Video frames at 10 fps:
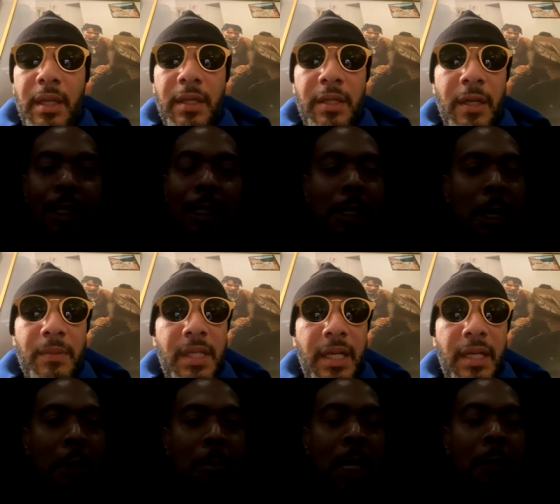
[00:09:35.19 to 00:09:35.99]
You yeah, know
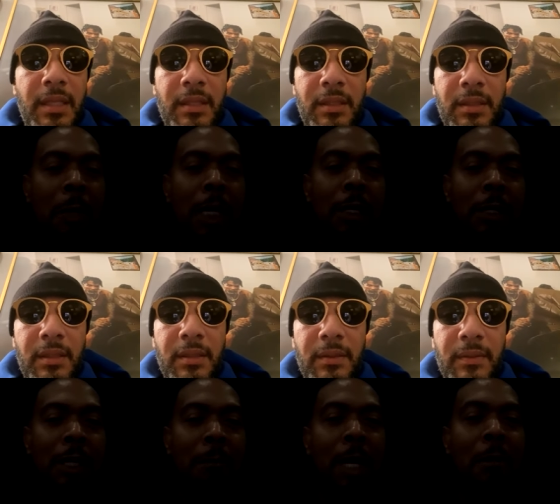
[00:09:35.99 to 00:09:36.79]
what I'm saying? By the way,
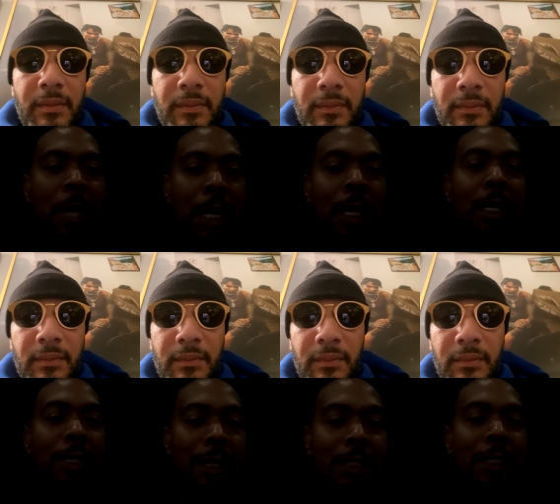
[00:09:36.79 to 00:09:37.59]
by the way, I like
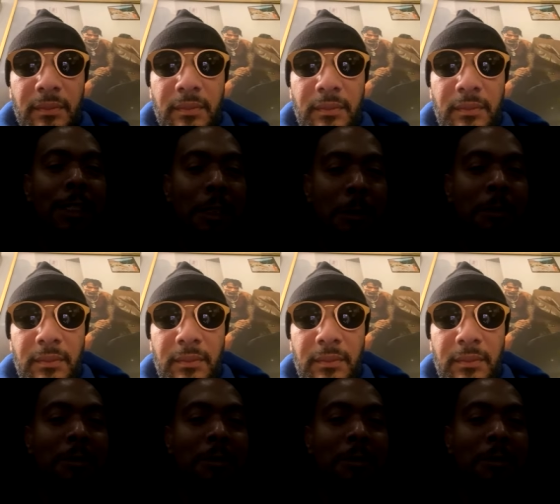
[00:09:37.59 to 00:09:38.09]
that GQ.